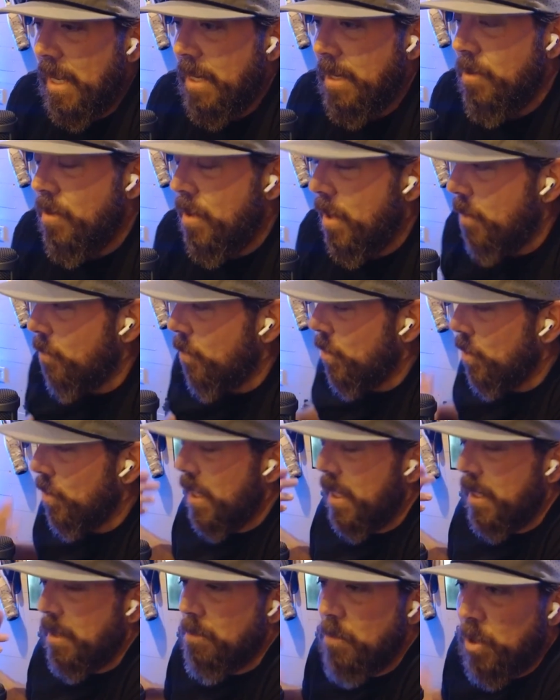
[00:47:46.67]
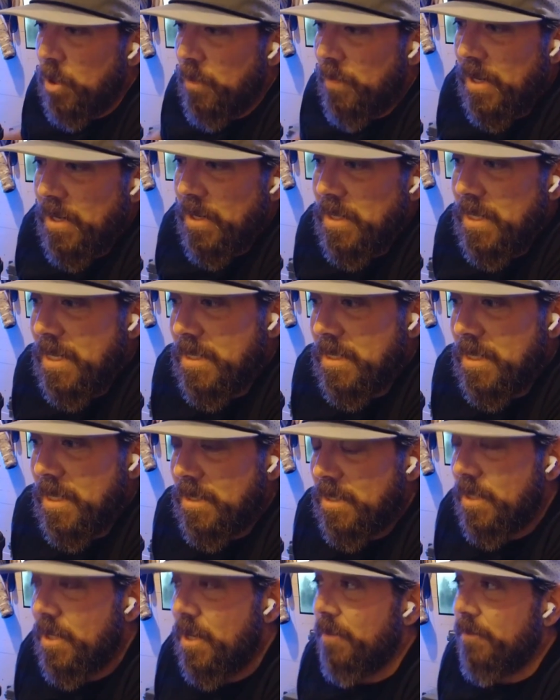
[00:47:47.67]
And then we'll like move our
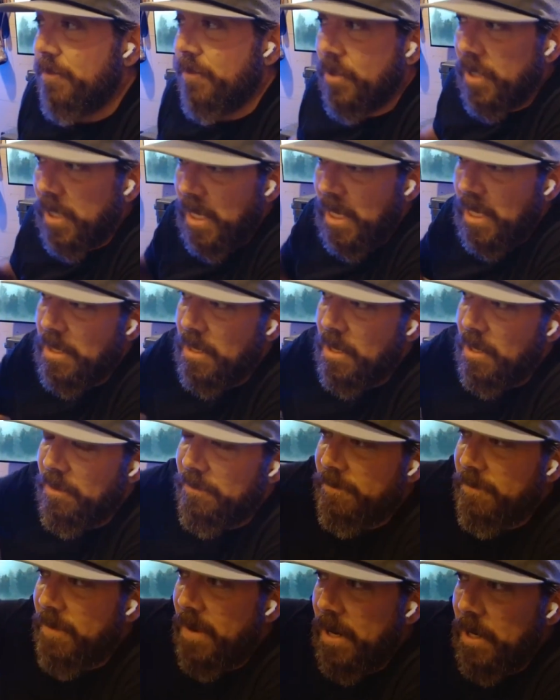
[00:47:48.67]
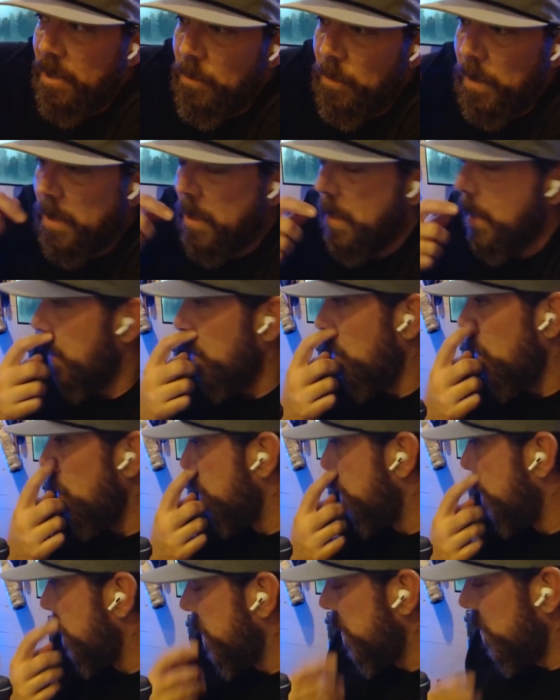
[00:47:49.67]
distance, and I'll forget, and I'll fire one like
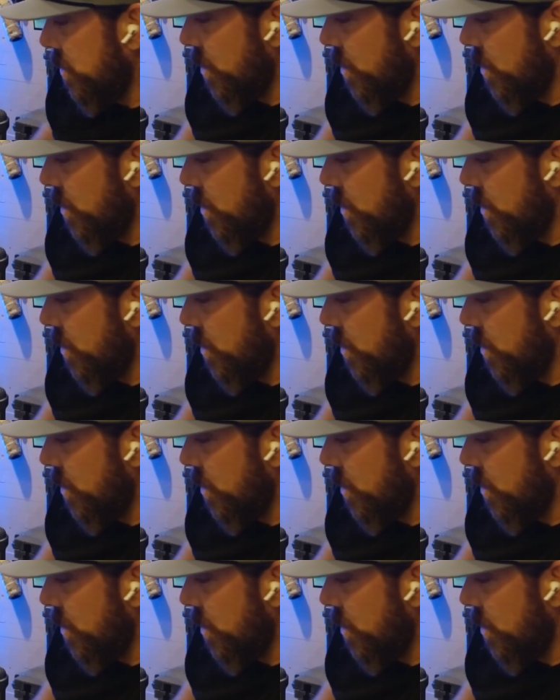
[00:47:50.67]
over the